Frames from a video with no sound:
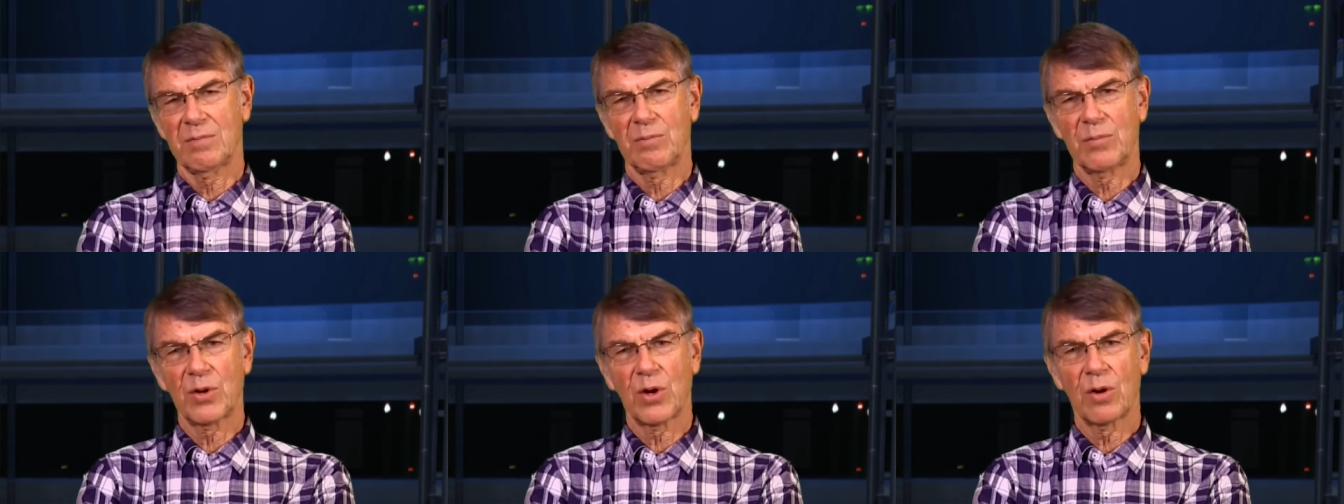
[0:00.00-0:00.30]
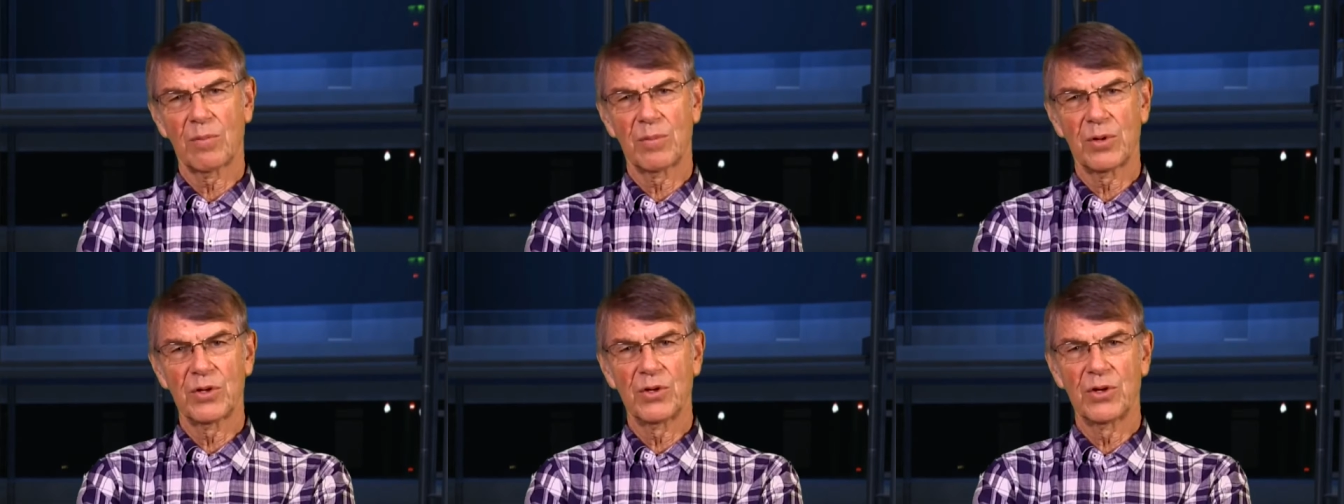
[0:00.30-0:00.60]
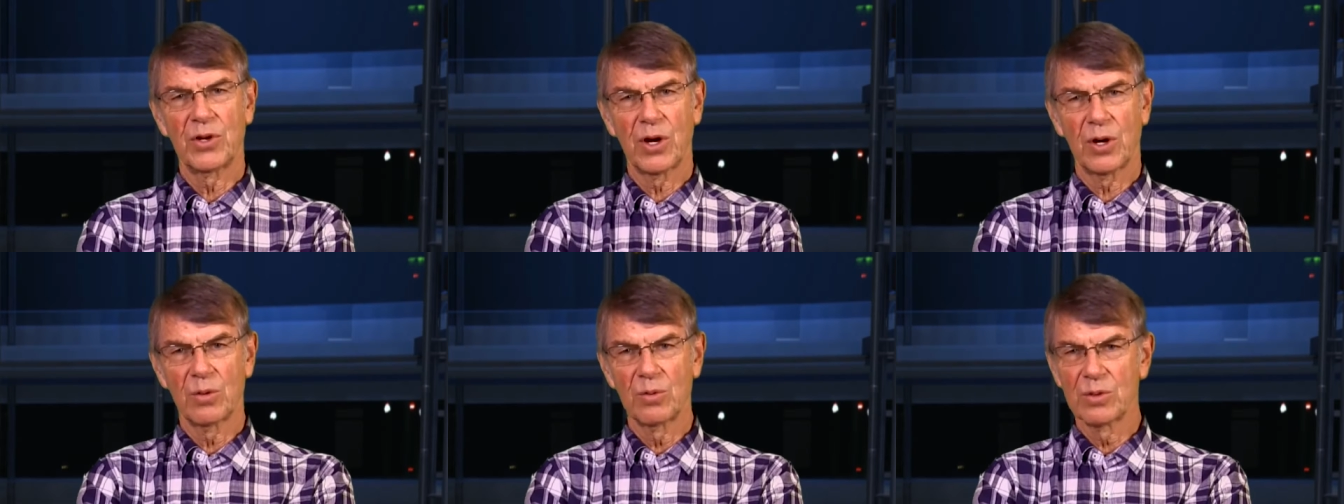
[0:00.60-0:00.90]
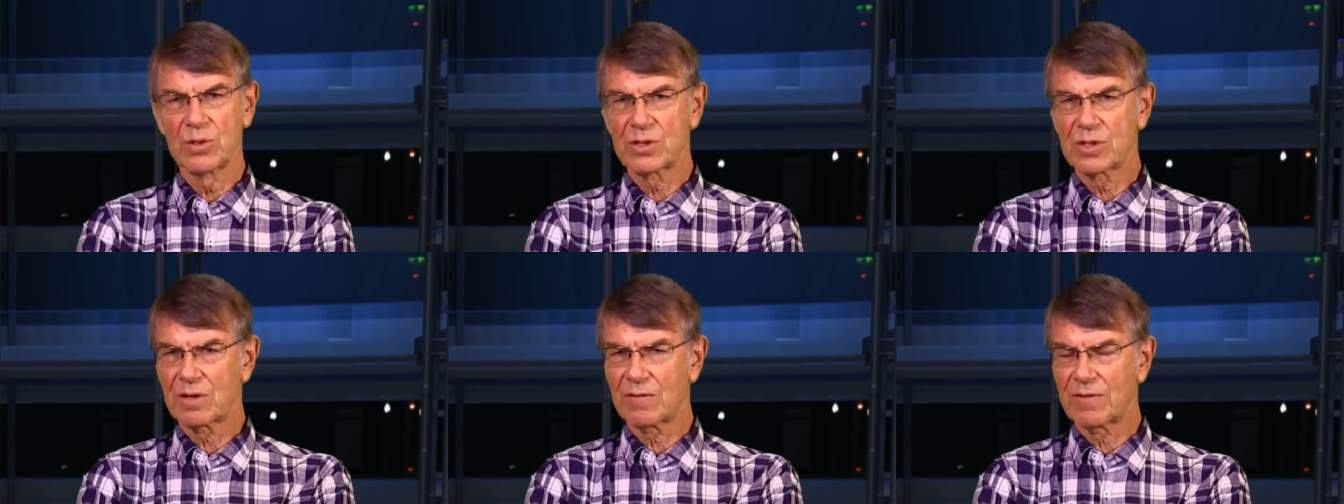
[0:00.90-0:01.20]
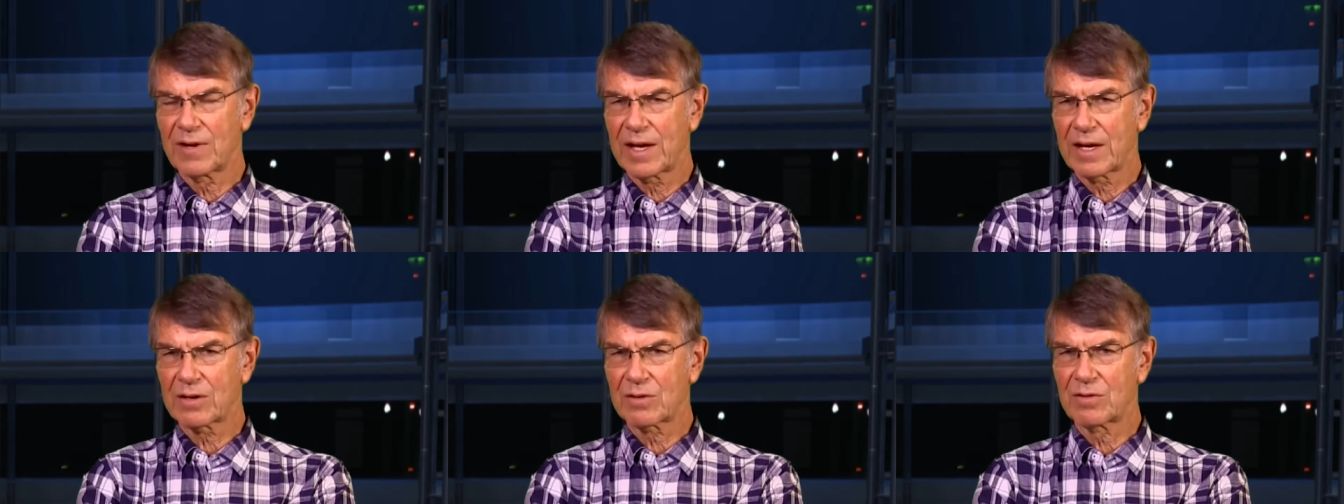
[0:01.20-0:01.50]
proper dose
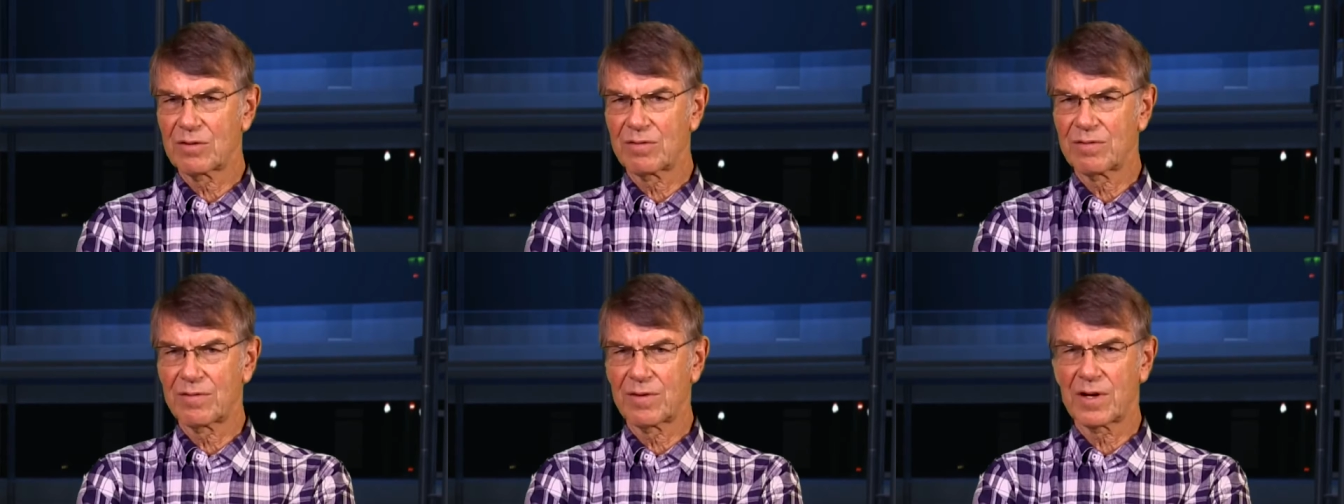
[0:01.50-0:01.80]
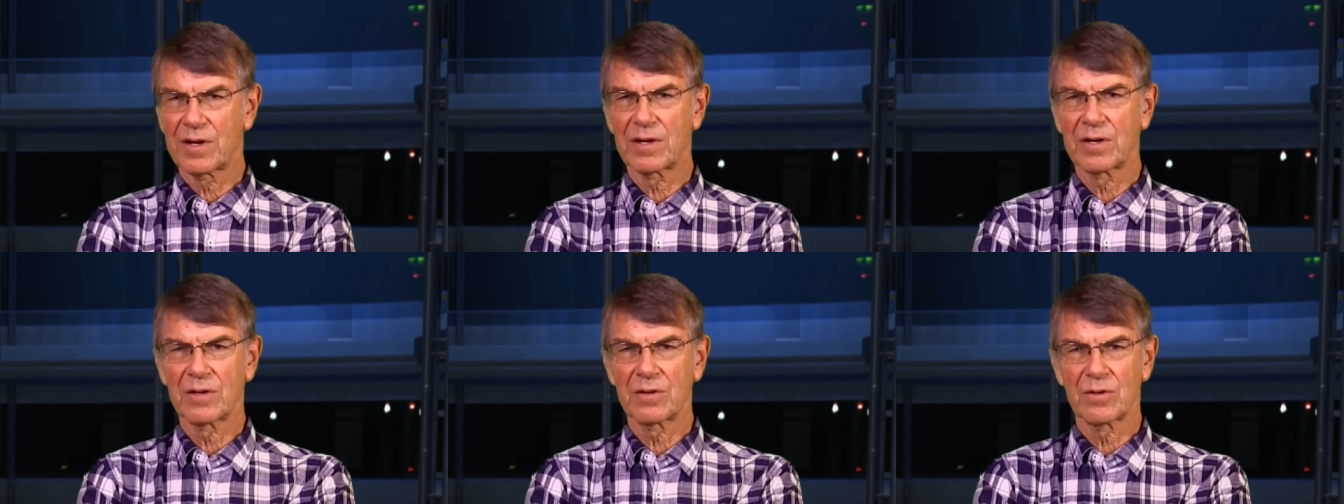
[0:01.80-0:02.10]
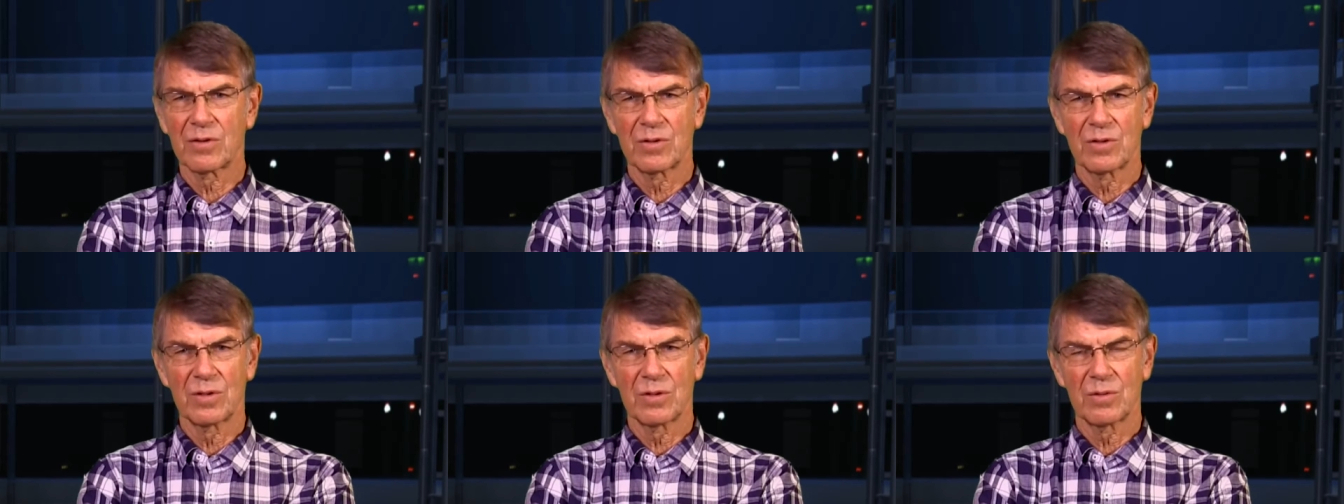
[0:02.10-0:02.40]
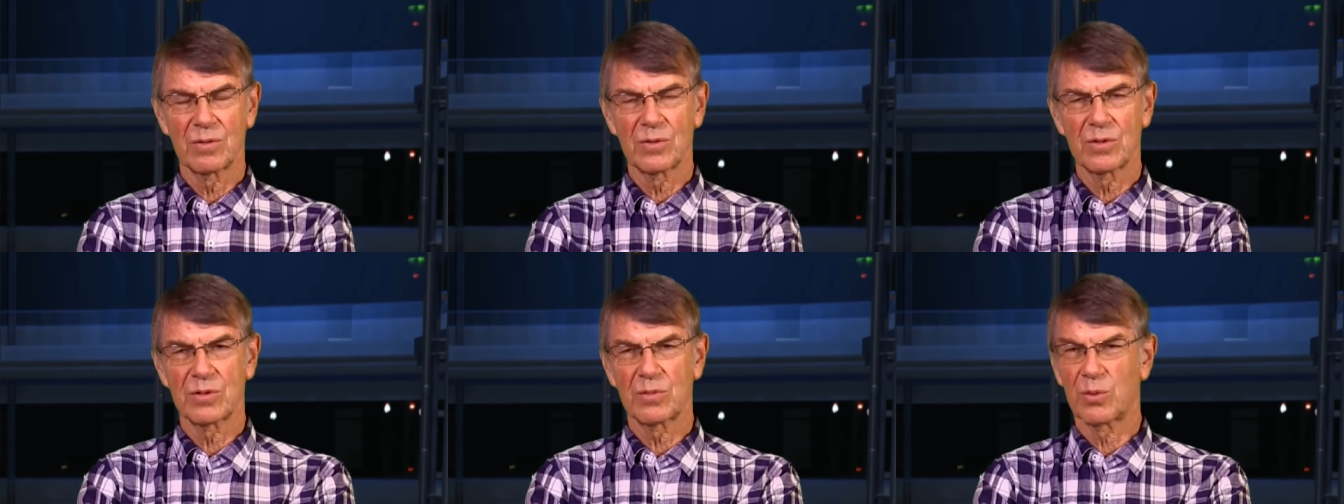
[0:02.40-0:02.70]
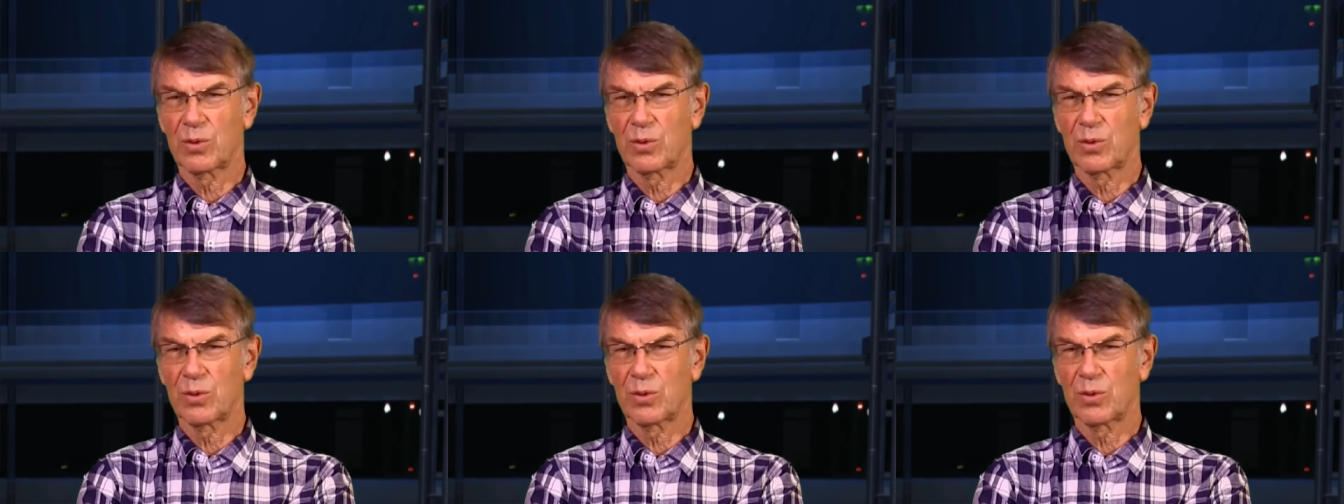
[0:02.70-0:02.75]
of lactoferrin to use,